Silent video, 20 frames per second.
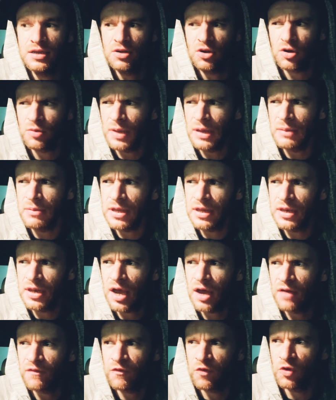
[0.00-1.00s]
or maybe
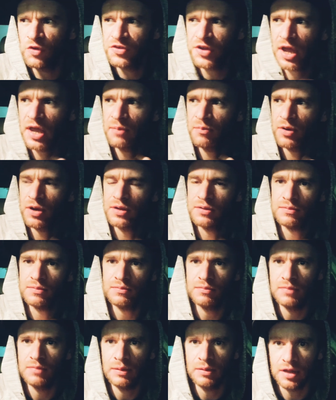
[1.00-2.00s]
not full time, but
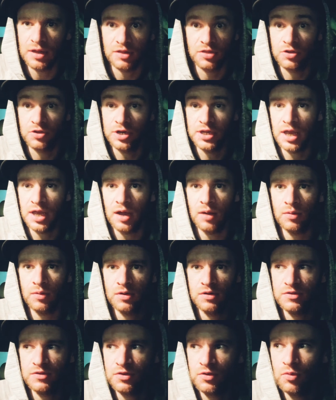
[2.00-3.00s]
maybe like 30
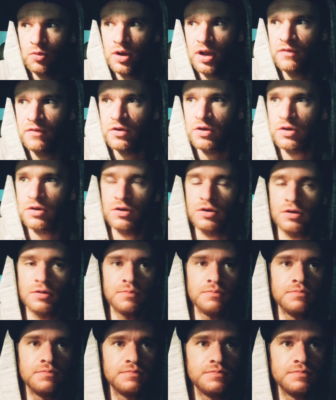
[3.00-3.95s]
hours or whatever, or